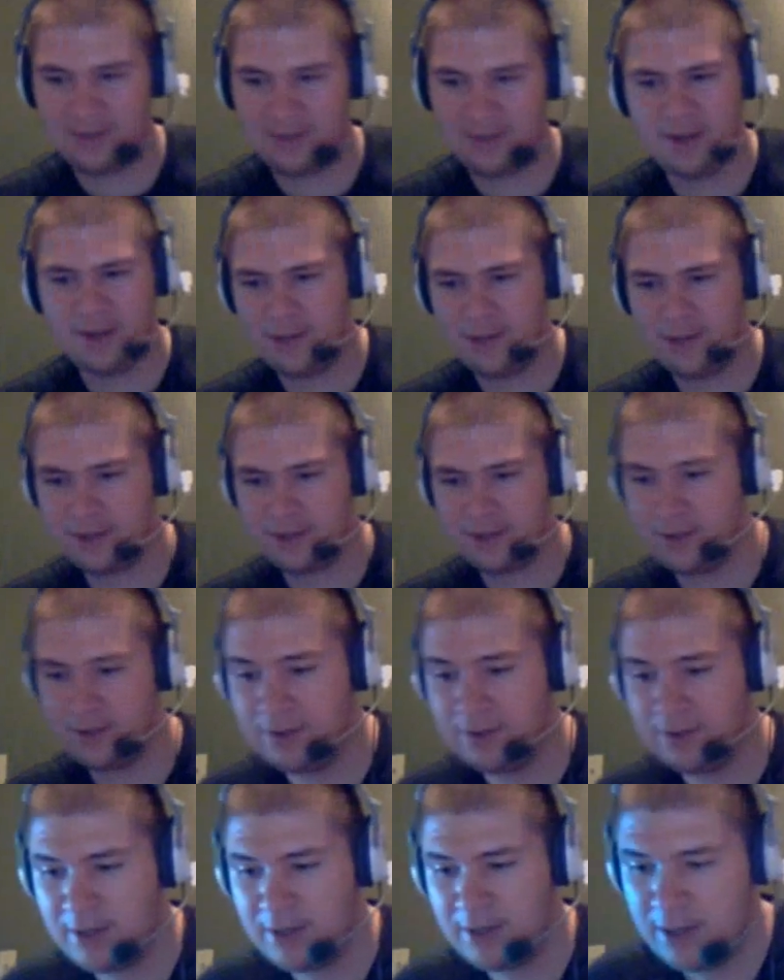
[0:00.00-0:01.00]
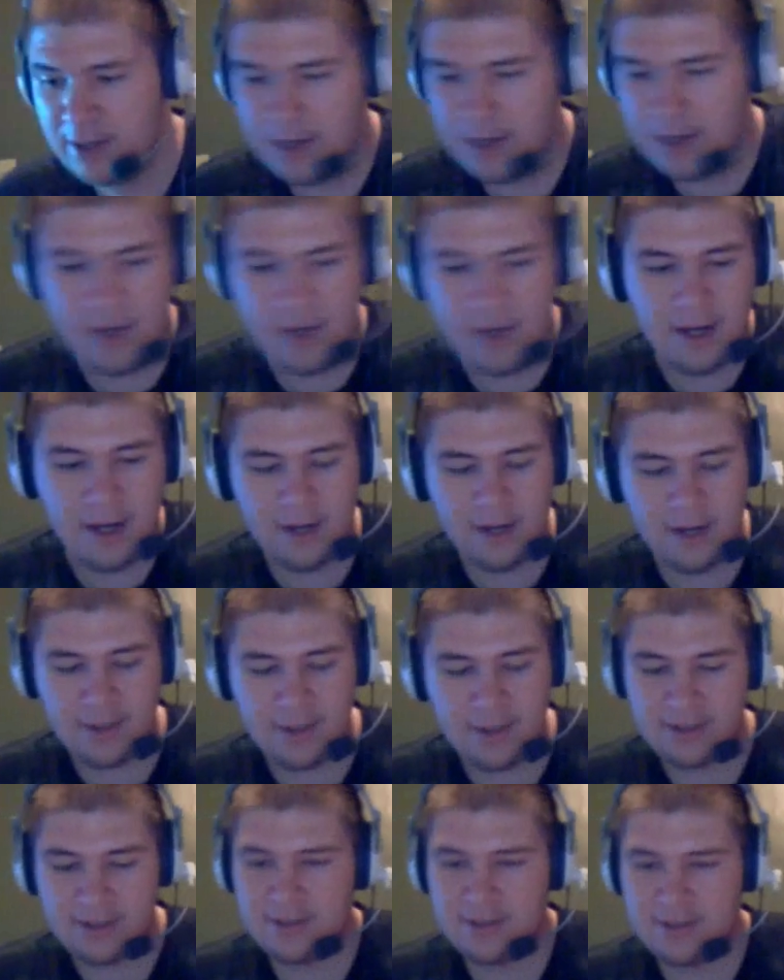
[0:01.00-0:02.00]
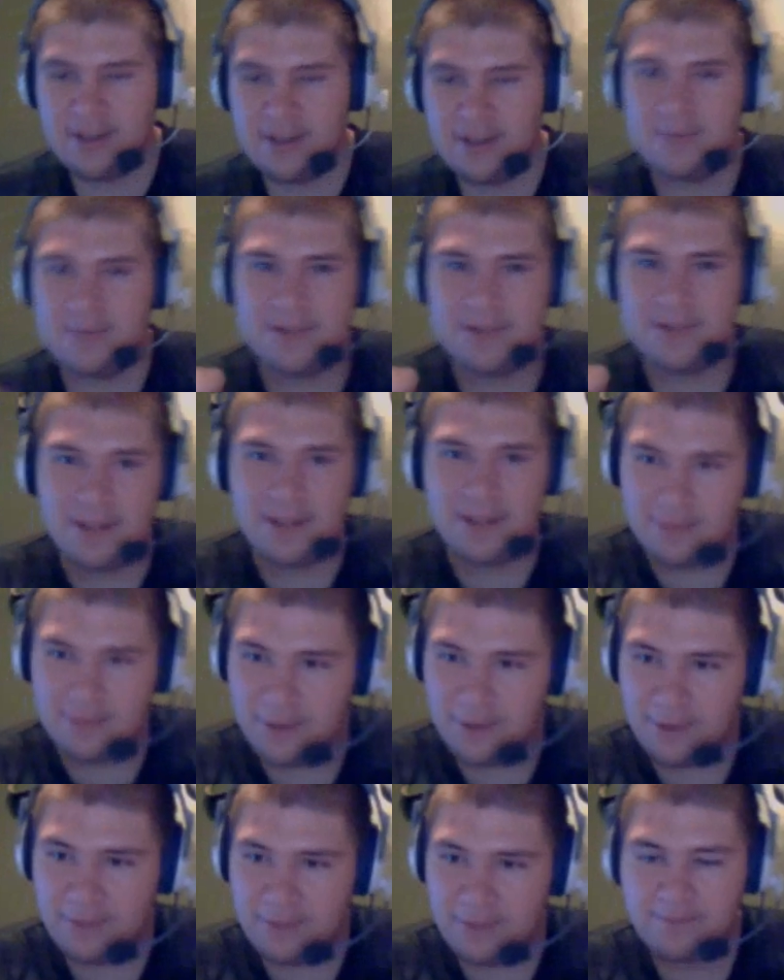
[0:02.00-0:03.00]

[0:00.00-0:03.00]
I'm not sure. Anyways, that's besides the point.